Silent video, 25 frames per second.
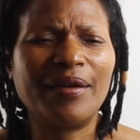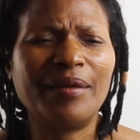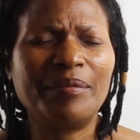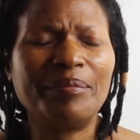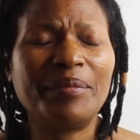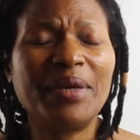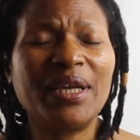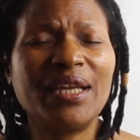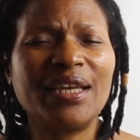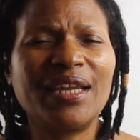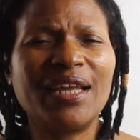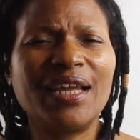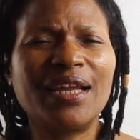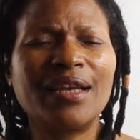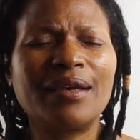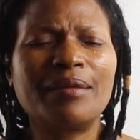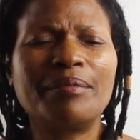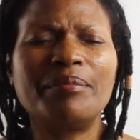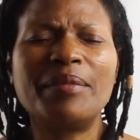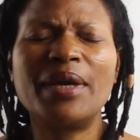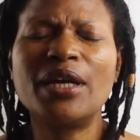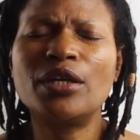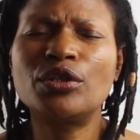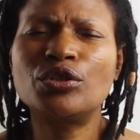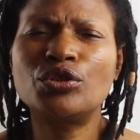
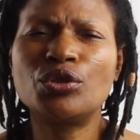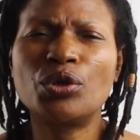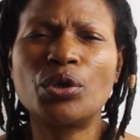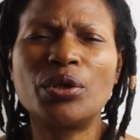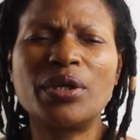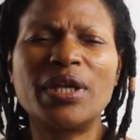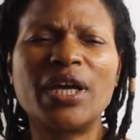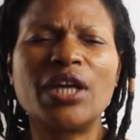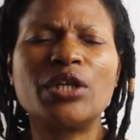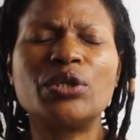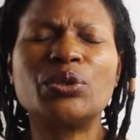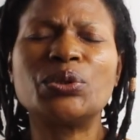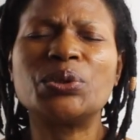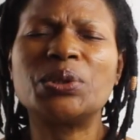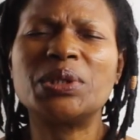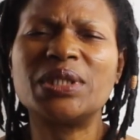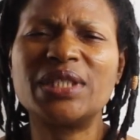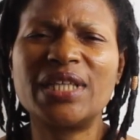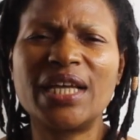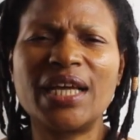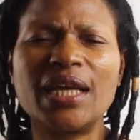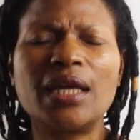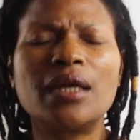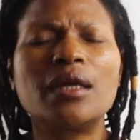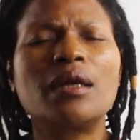Meaning, make sure that you
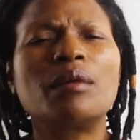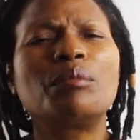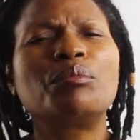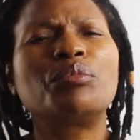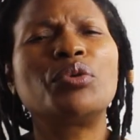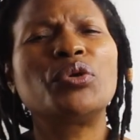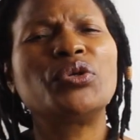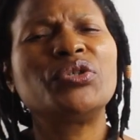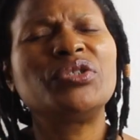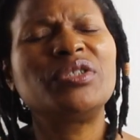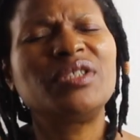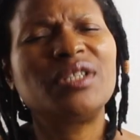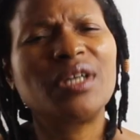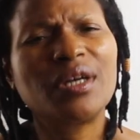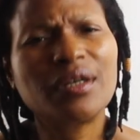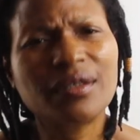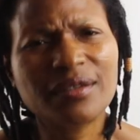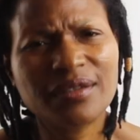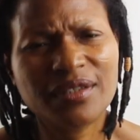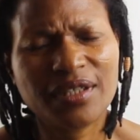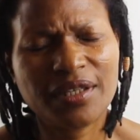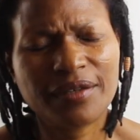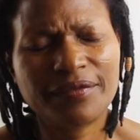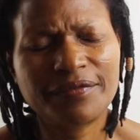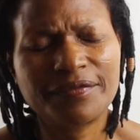stay
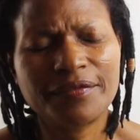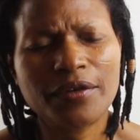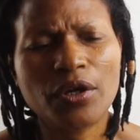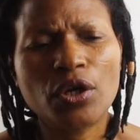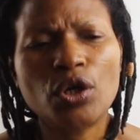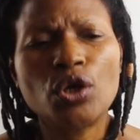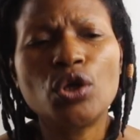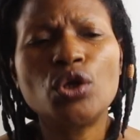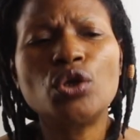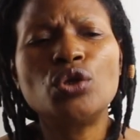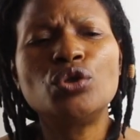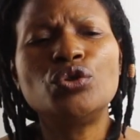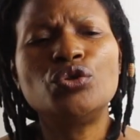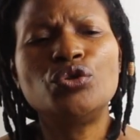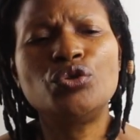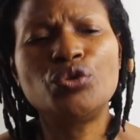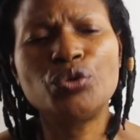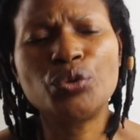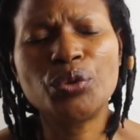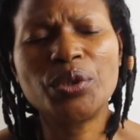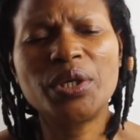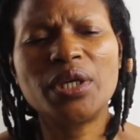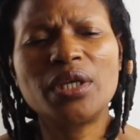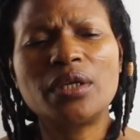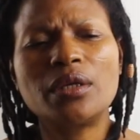productive,
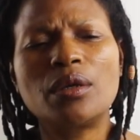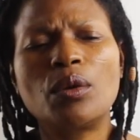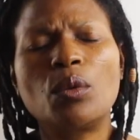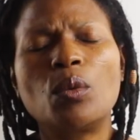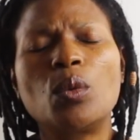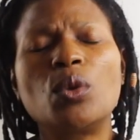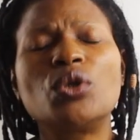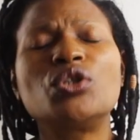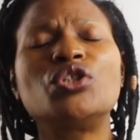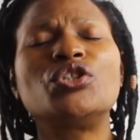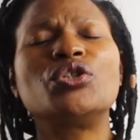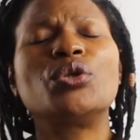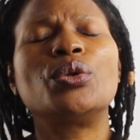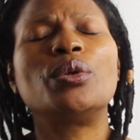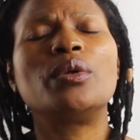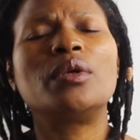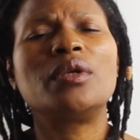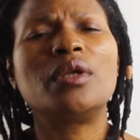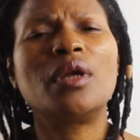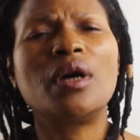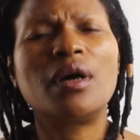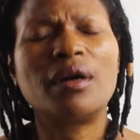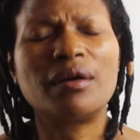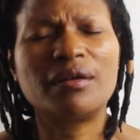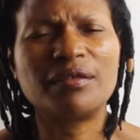doing what you
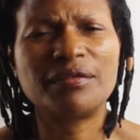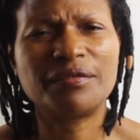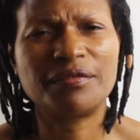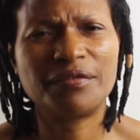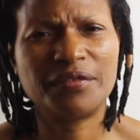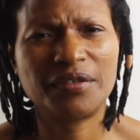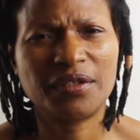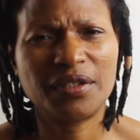love.